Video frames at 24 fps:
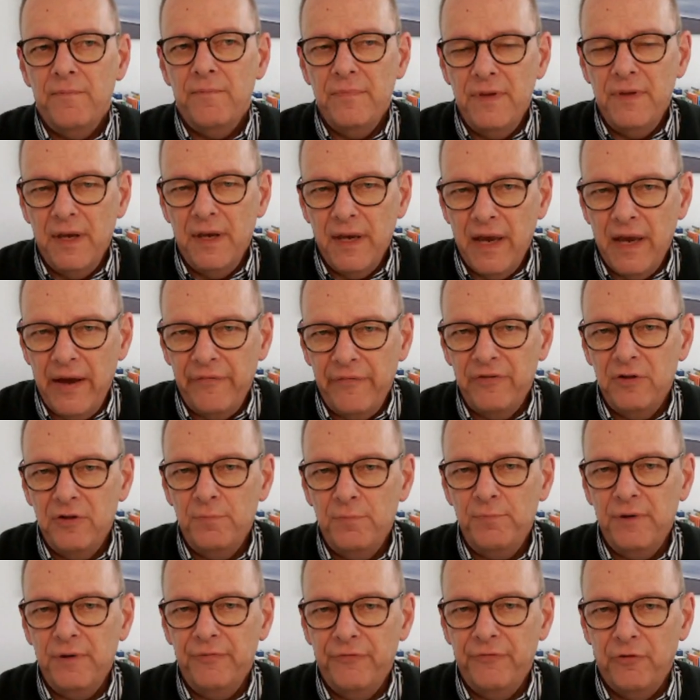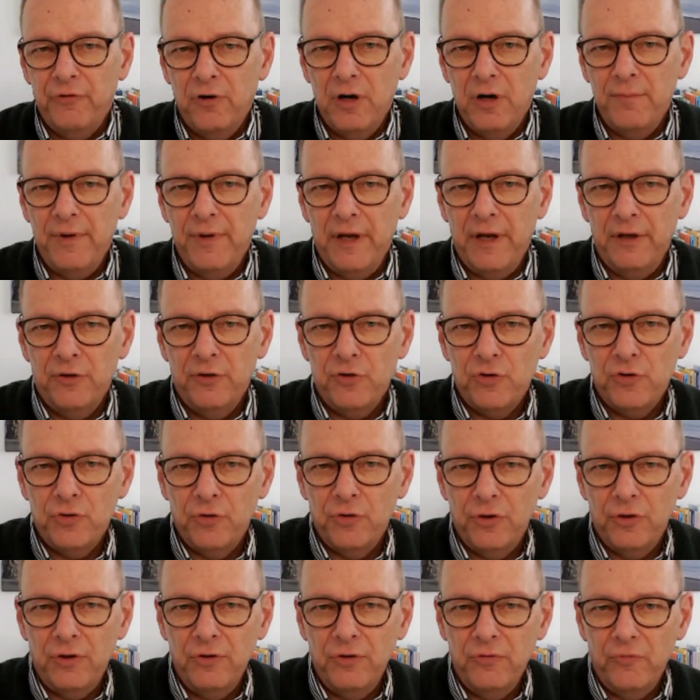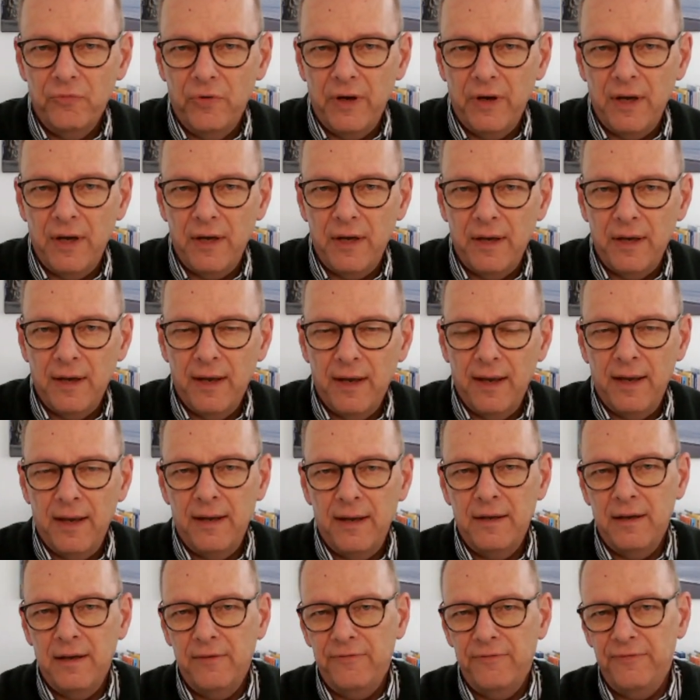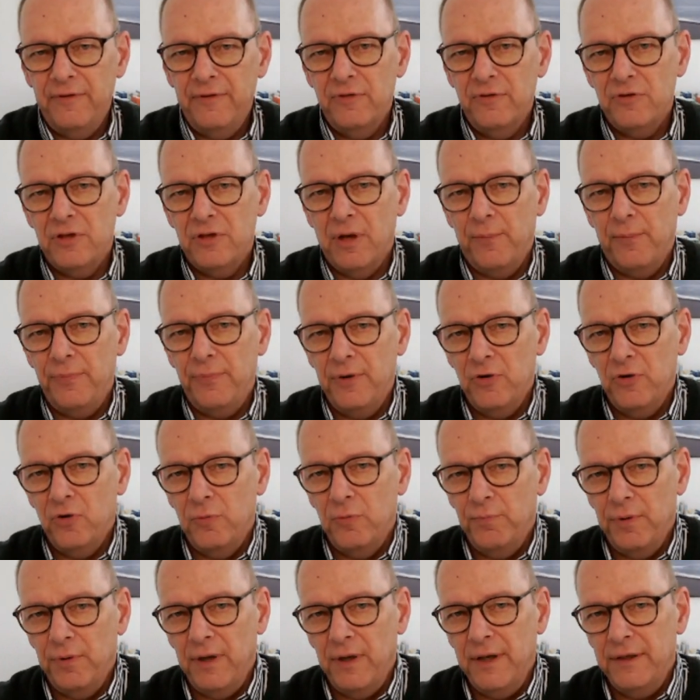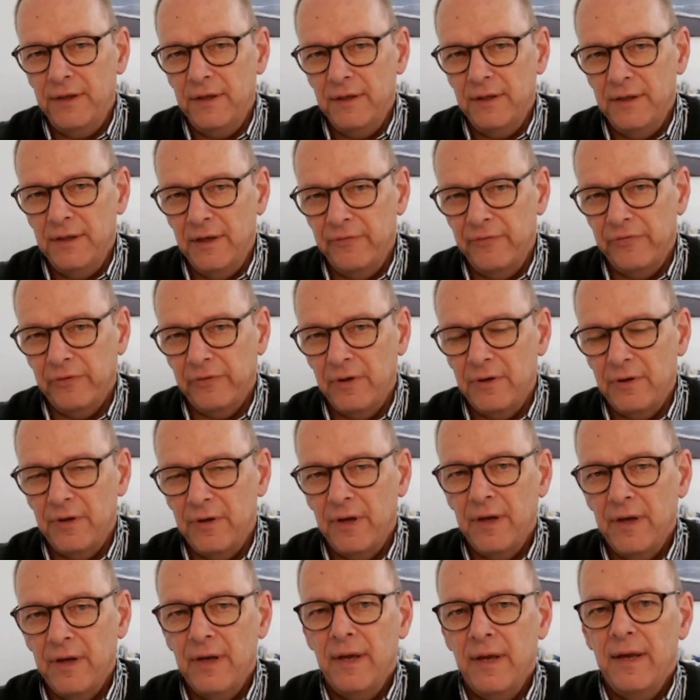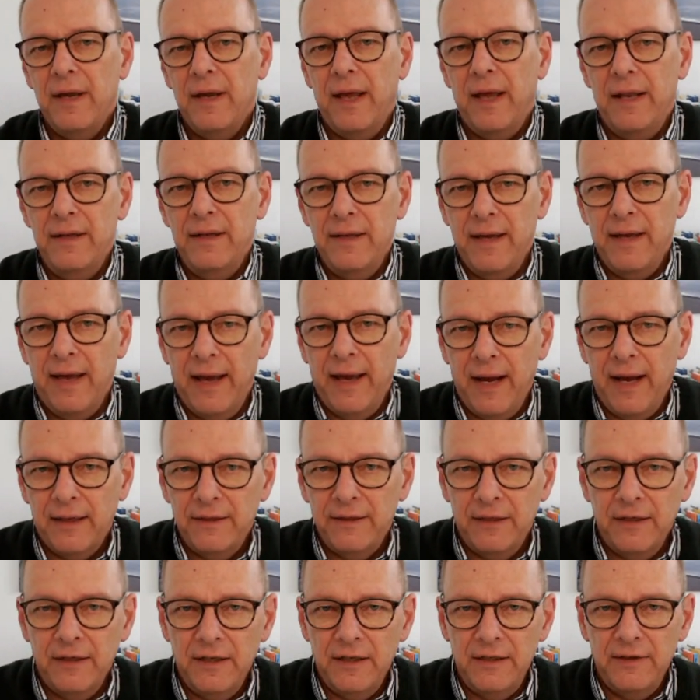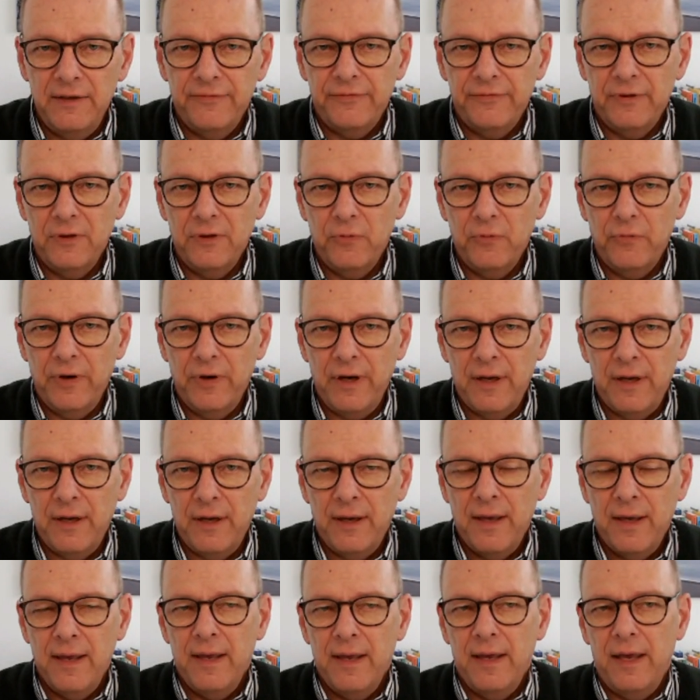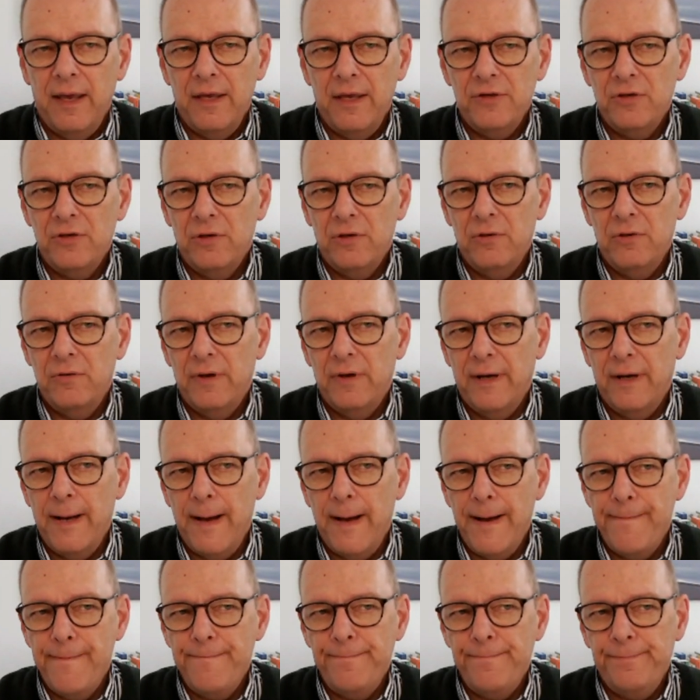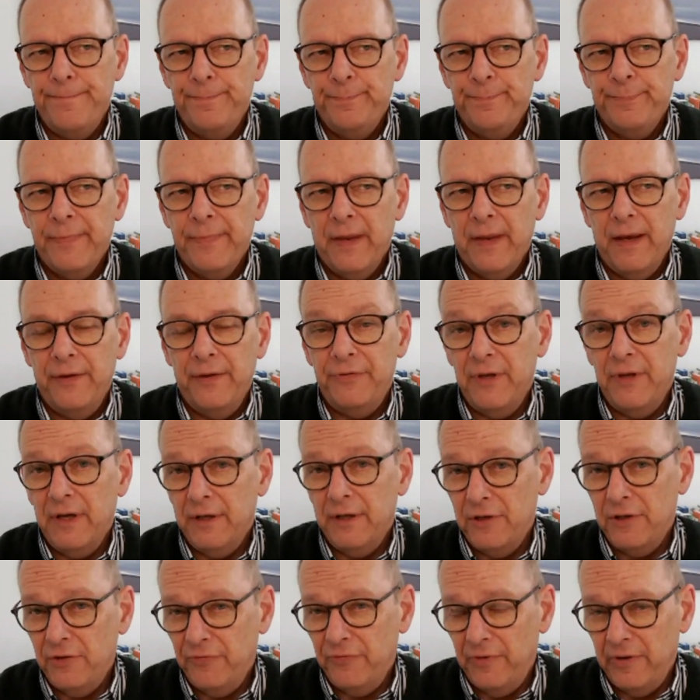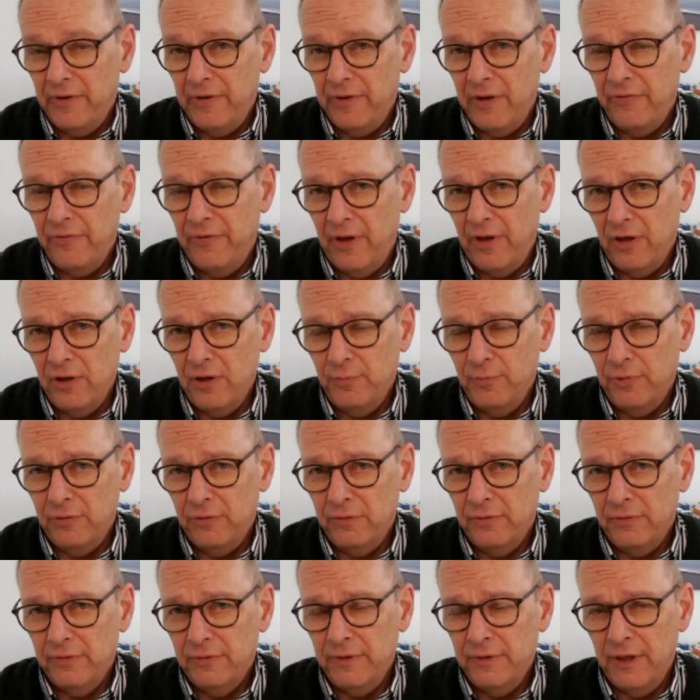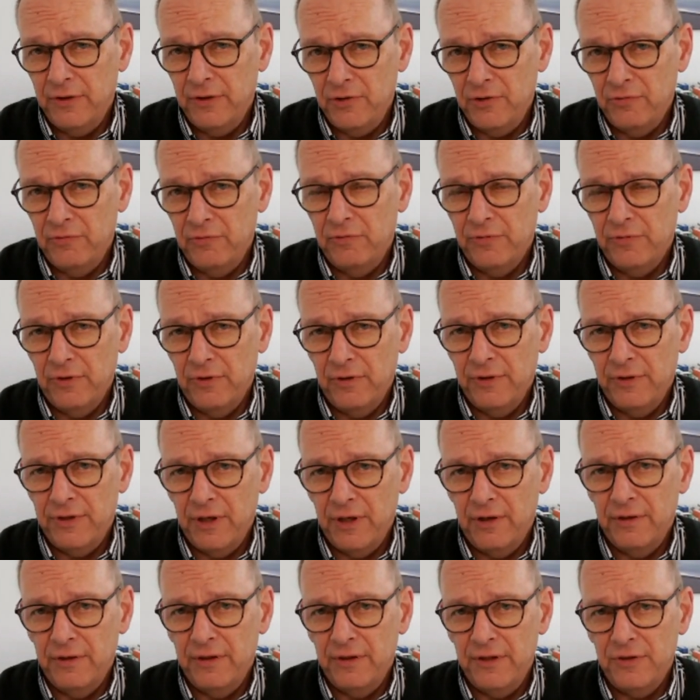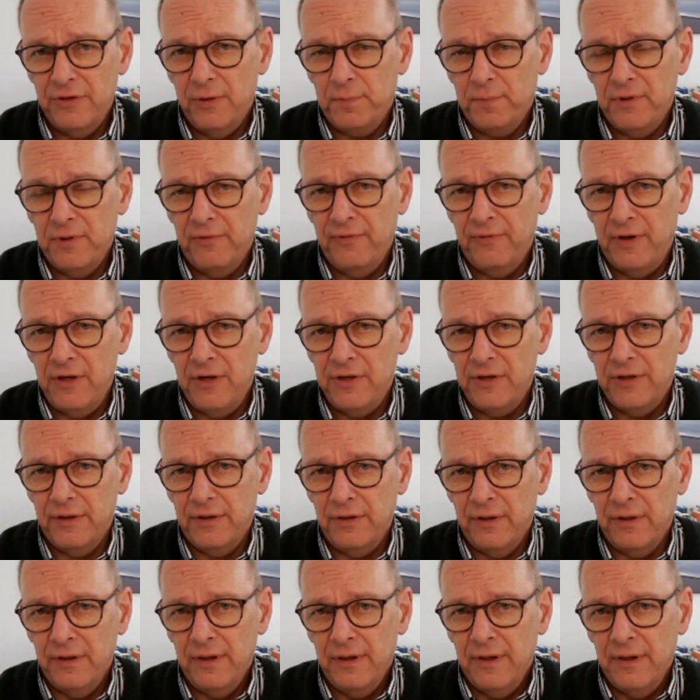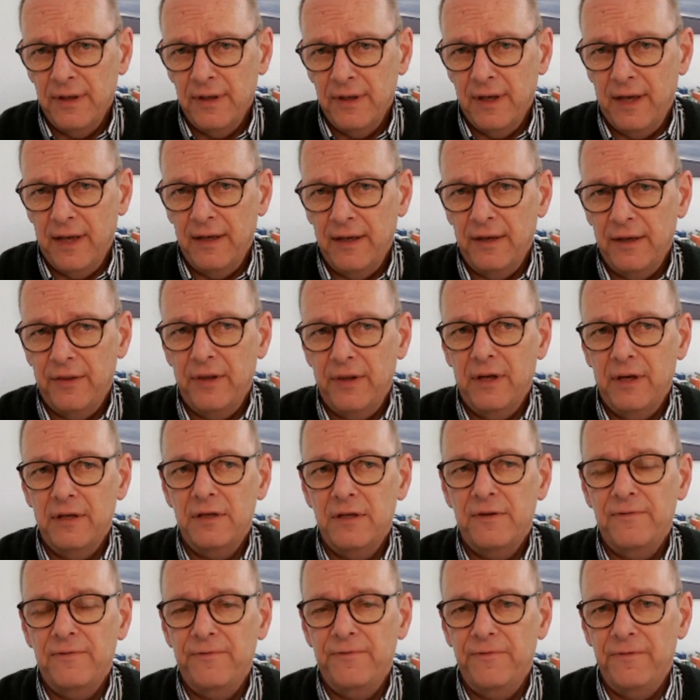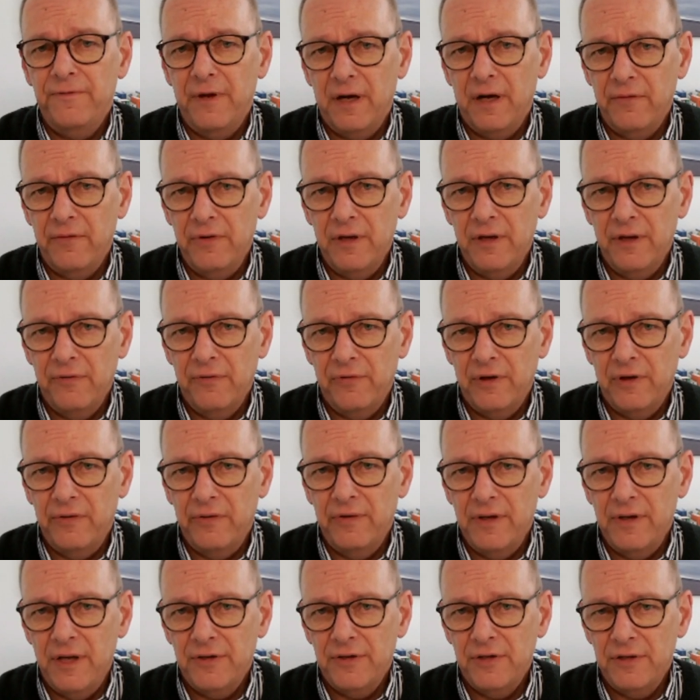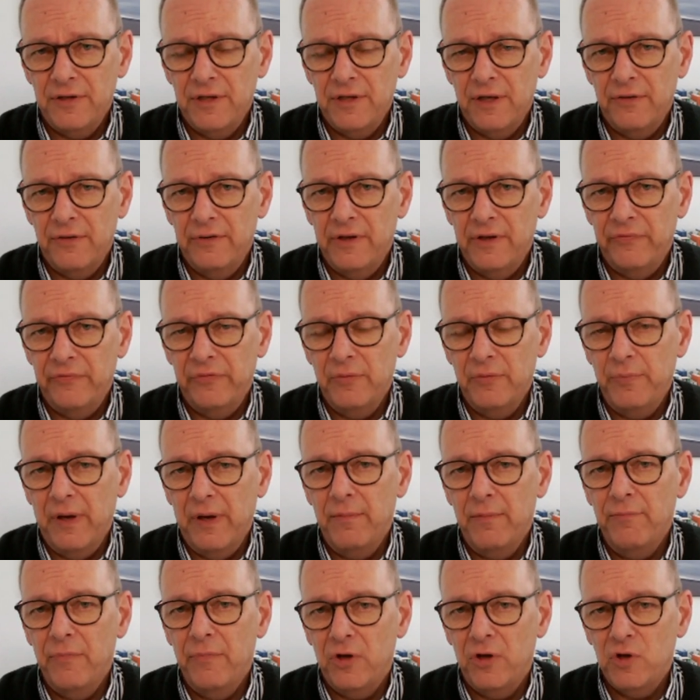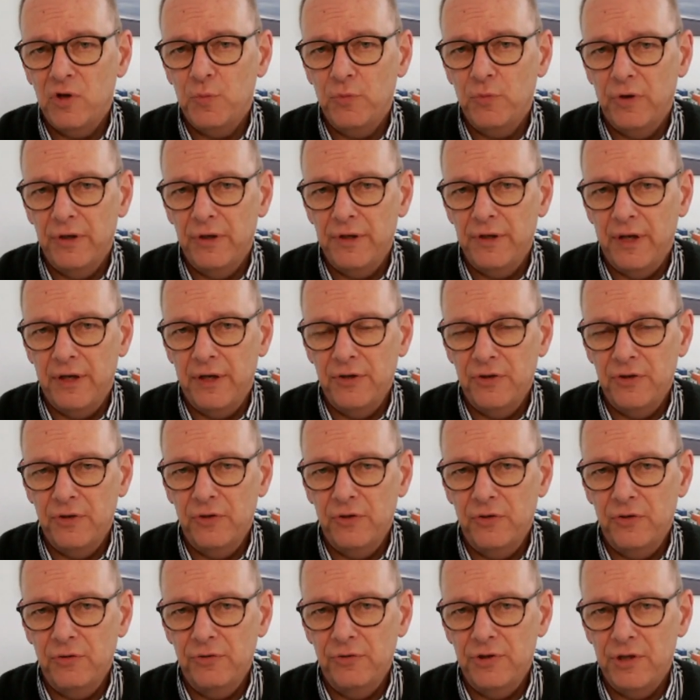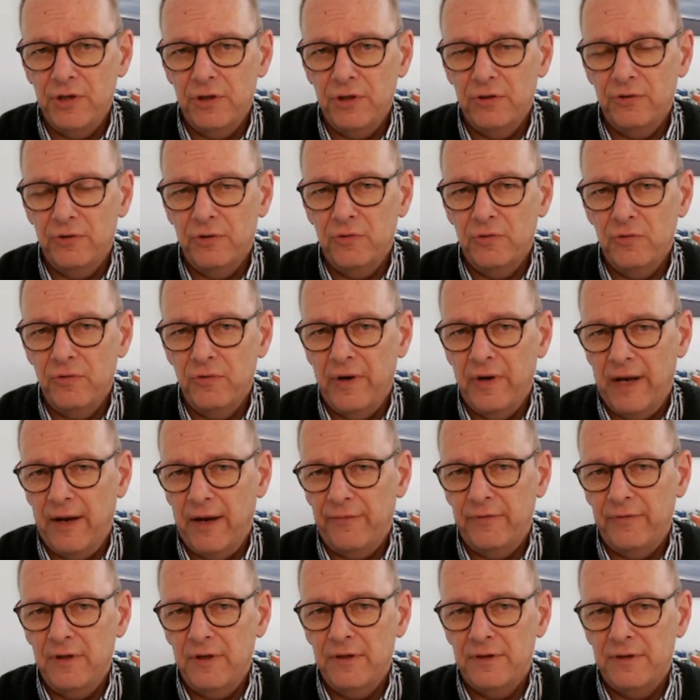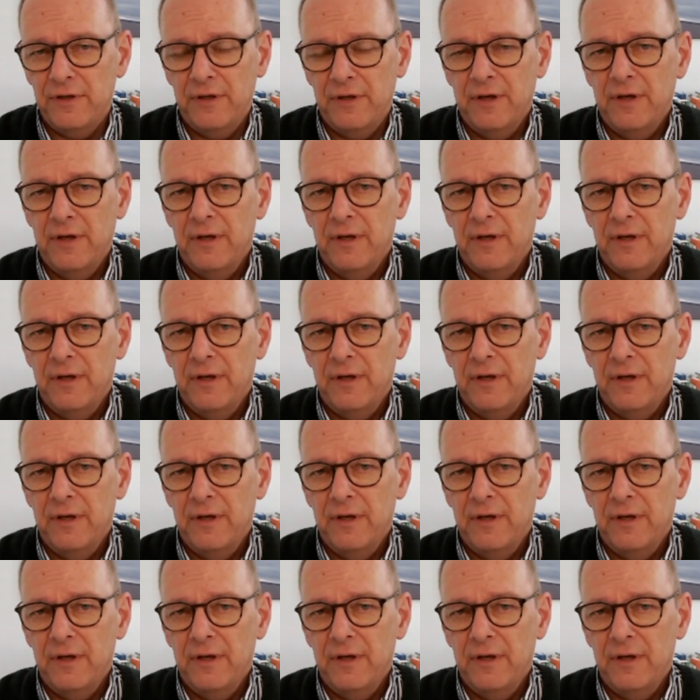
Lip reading: they have to perform in a certain way and they feel something completely different and they act in a different way. And so I think it is very valuable that you share this observation. And I think it is very, very necessary that we pay much more attention to children who have this